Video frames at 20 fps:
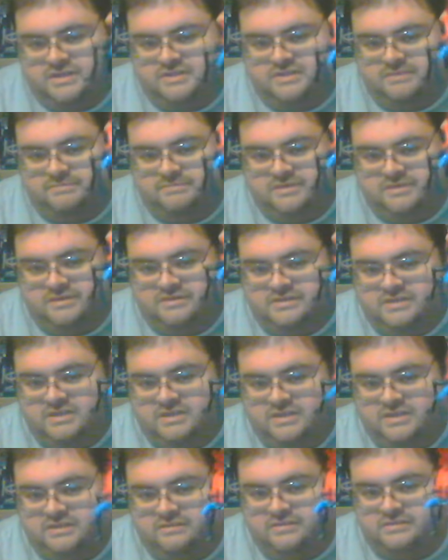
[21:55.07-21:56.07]
comparison,
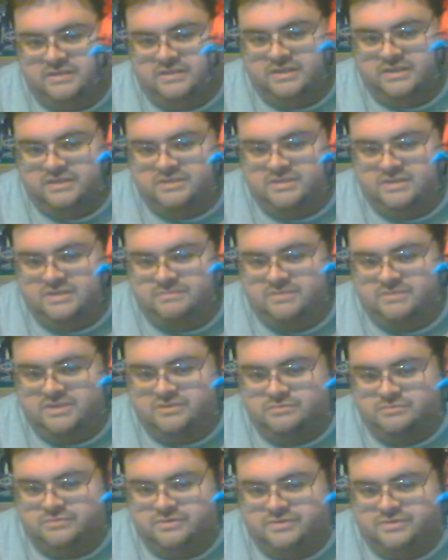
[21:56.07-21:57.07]
here is Legacy Beast
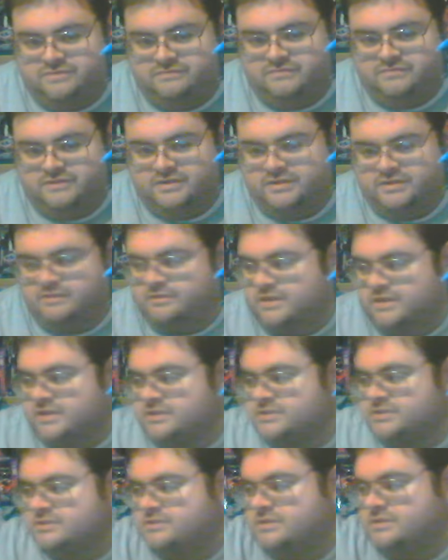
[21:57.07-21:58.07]
Wars Inferno
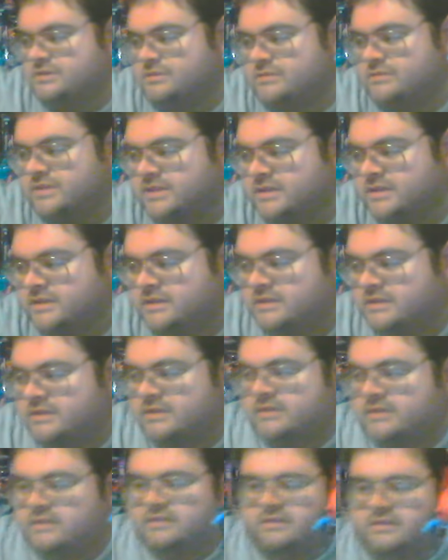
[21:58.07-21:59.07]
next to,
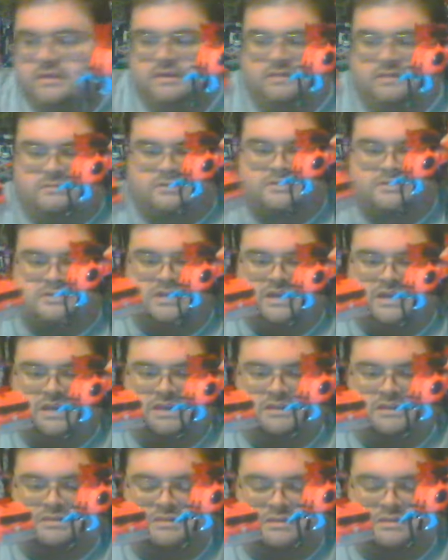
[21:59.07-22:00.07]
once
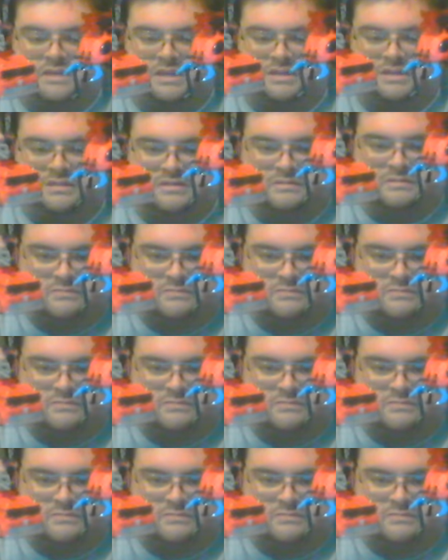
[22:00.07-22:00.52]
again, to Kingdom